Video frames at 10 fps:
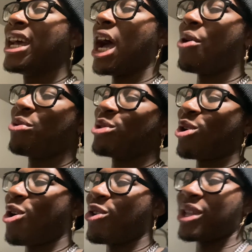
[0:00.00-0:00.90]
I want to
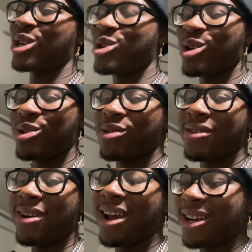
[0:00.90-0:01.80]
call that car
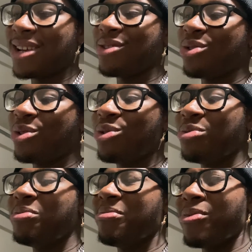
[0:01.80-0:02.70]
right now.
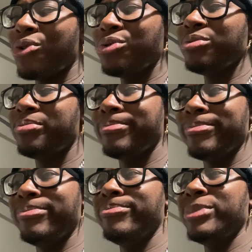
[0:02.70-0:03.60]
Only, only
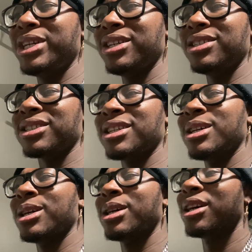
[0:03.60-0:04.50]
because
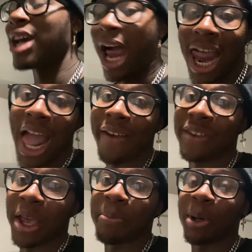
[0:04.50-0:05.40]
I have
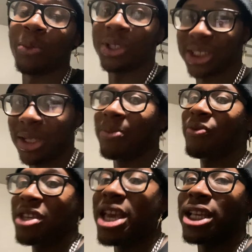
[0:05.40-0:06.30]
kept up with some
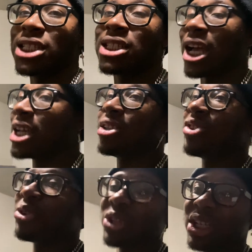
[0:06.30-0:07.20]
V8s. I ain't
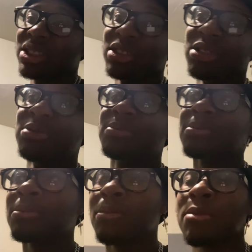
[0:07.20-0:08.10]
gonna lie to you.
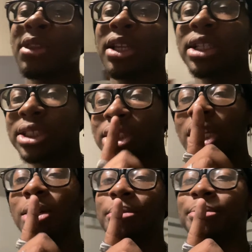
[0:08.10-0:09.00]

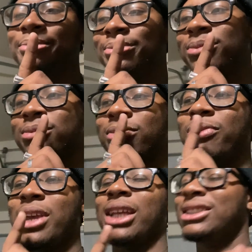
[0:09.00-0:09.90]
Some
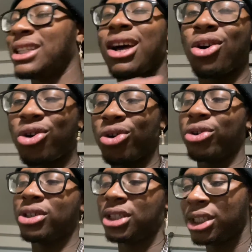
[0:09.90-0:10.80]
V8s, not
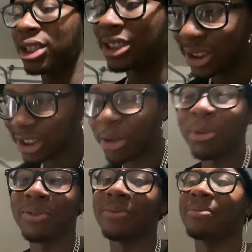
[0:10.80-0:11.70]
all. Some
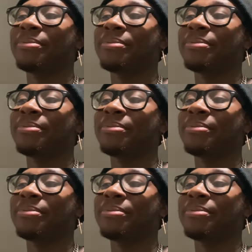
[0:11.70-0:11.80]
of them.